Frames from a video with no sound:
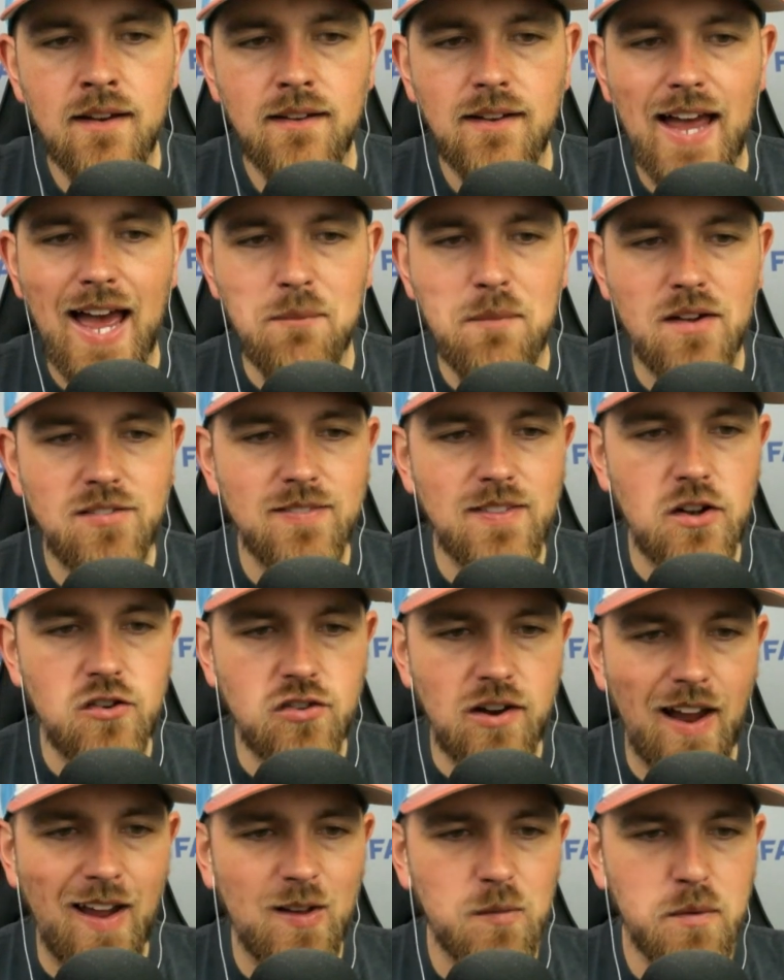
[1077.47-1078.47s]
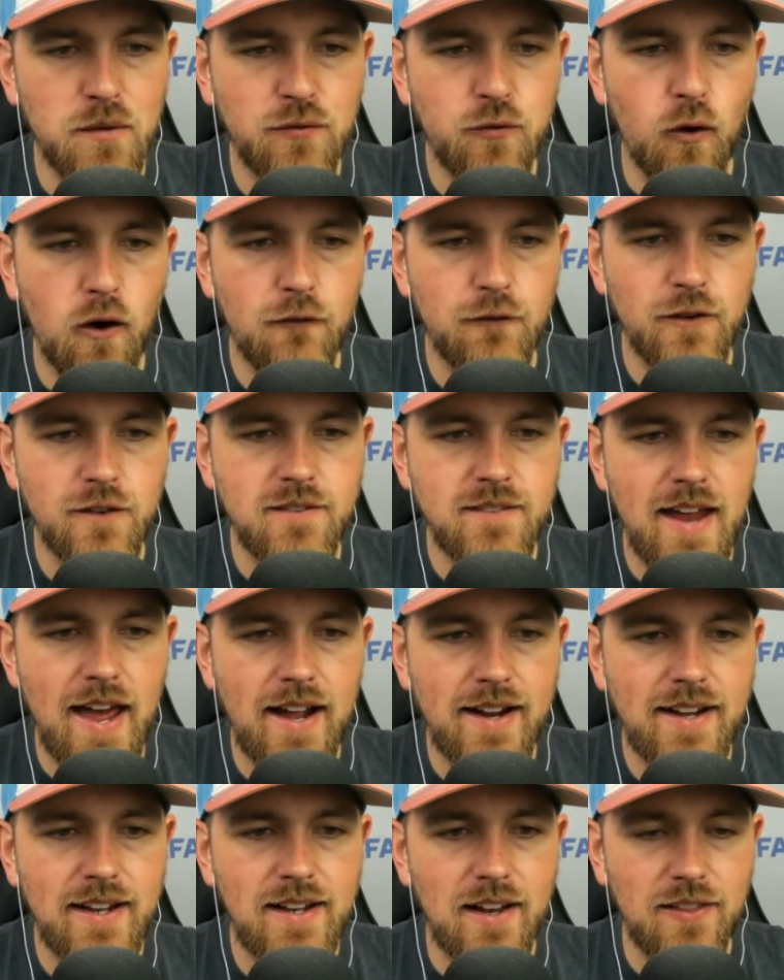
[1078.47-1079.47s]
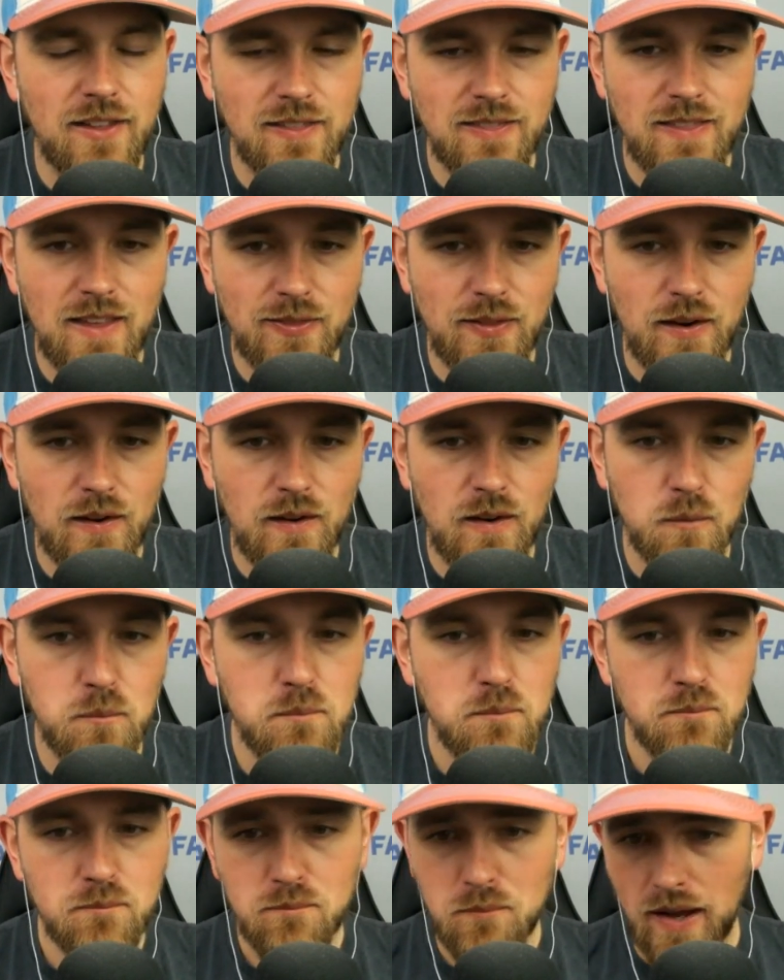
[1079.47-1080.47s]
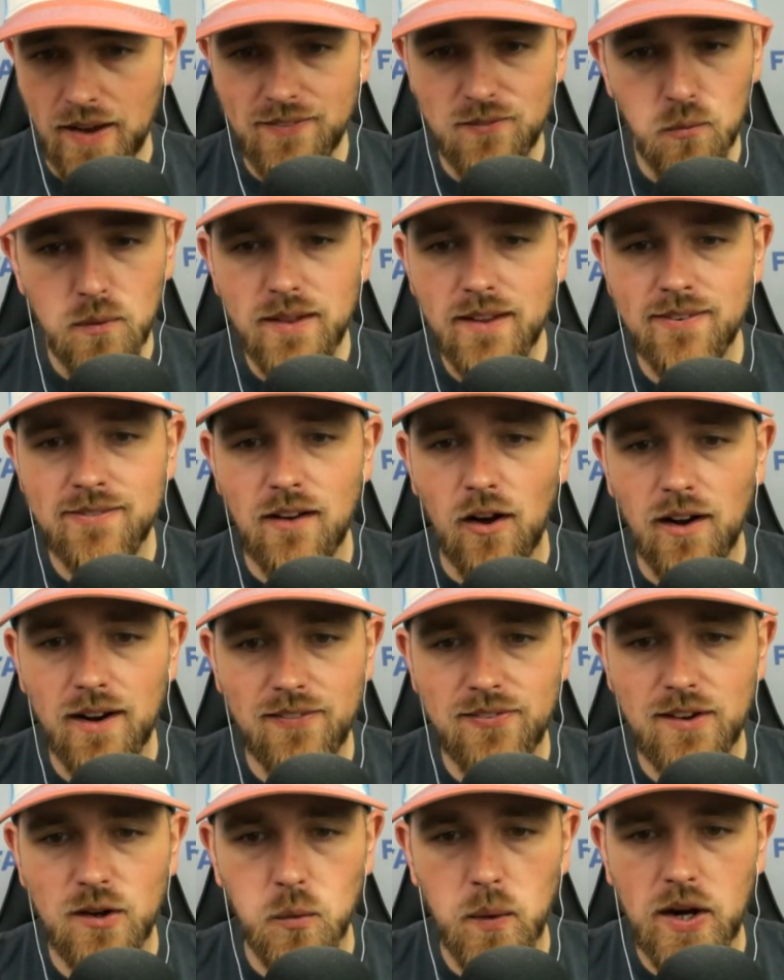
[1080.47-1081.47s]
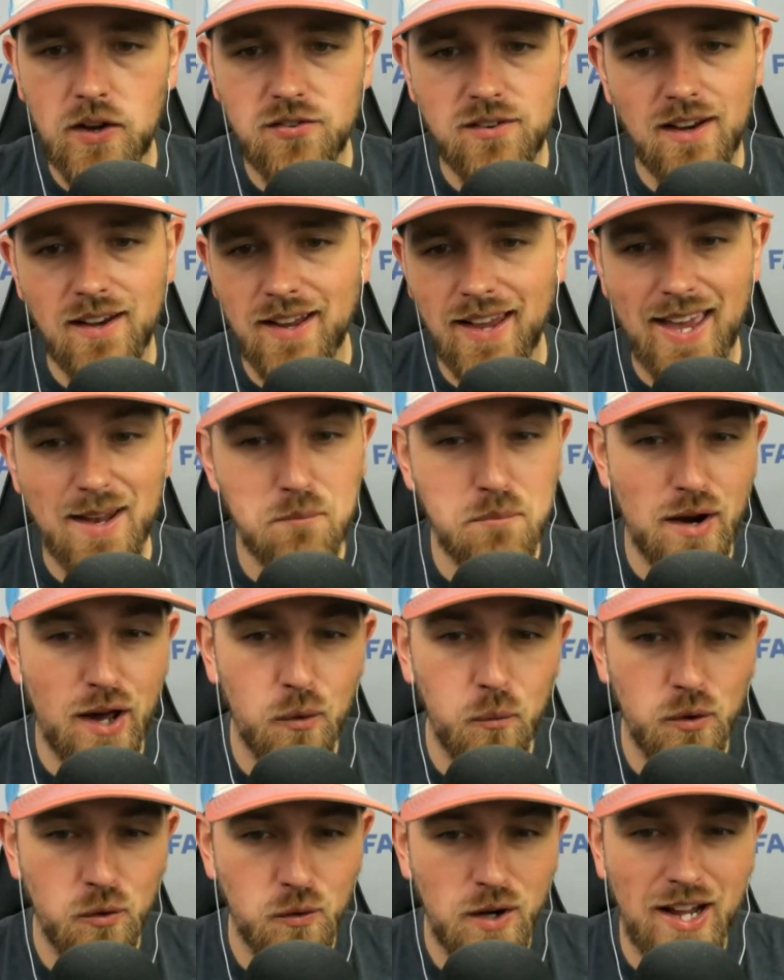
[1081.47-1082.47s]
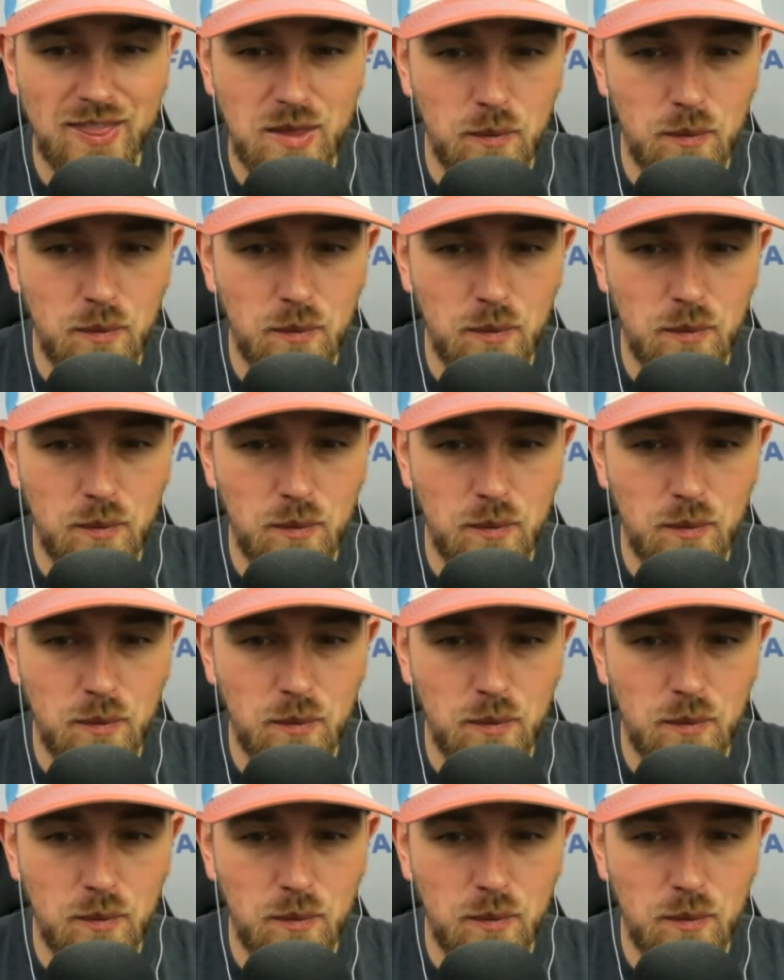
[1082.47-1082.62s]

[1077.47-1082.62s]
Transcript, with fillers: I mentioned the Jays before for stacking. I think that they're a really solid consideration. And again, probably would rank